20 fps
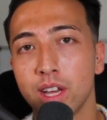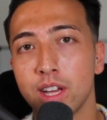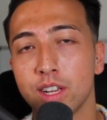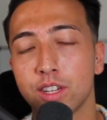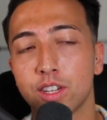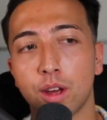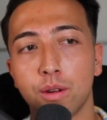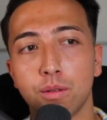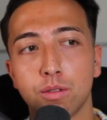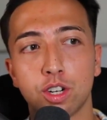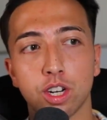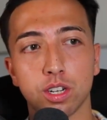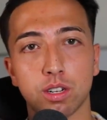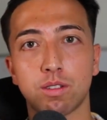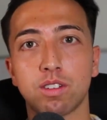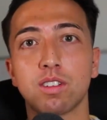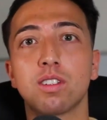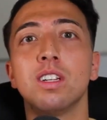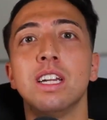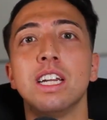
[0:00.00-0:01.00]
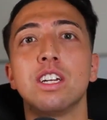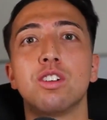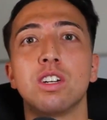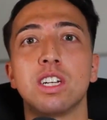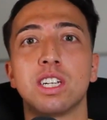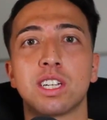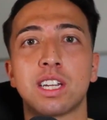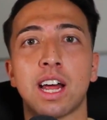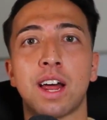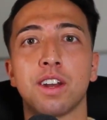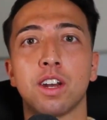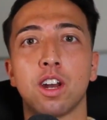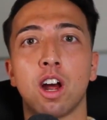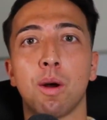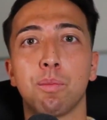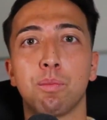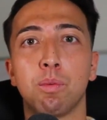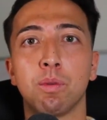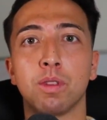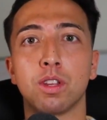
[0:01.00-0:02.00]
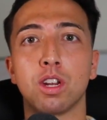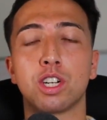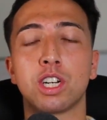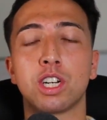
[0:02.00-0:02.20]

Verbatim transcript: So just literally standing up with your